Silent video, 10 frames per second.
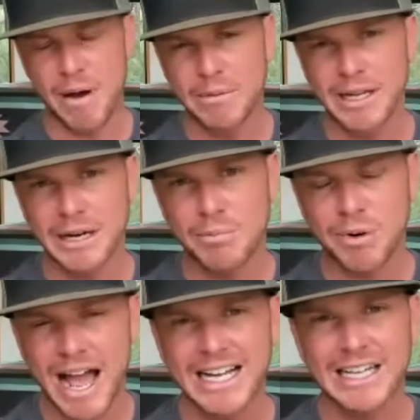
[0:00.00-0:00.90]
a public
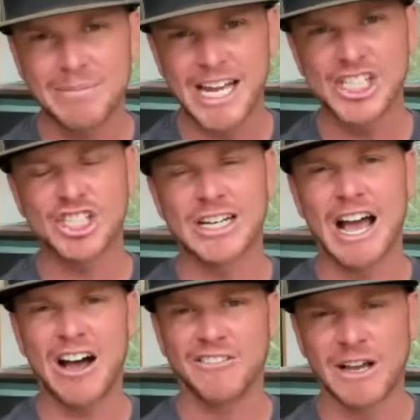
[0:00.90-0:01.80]
proclamation
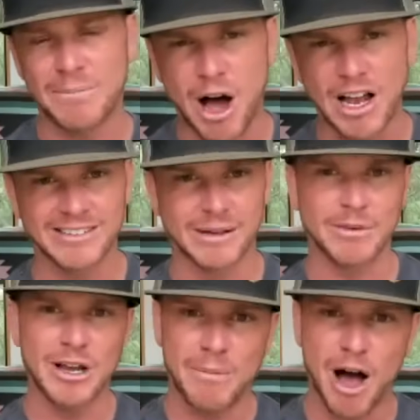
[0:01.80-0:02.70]
of
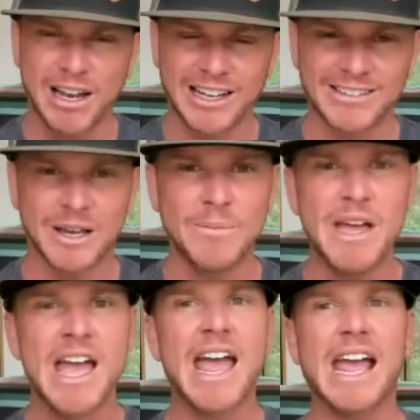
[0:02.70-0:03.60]
Kabbalism.
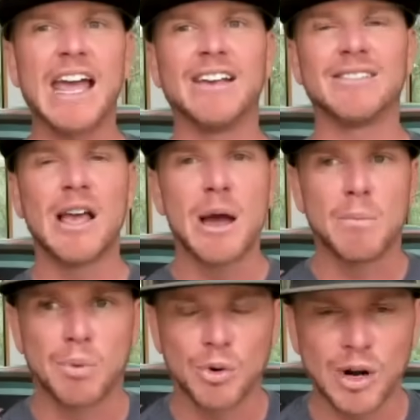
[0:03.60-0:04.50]
Kabbalism is
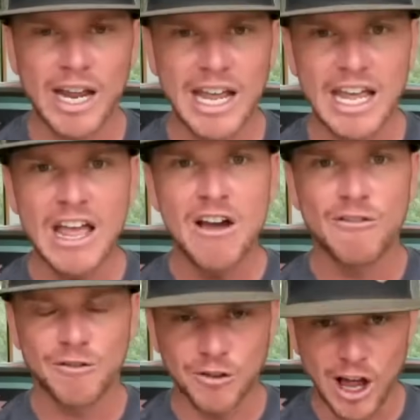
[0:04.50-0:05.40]

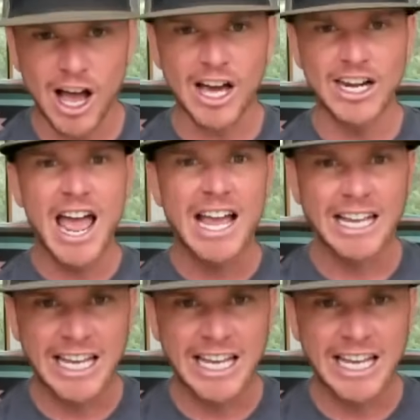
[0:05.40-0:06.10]
pre-flood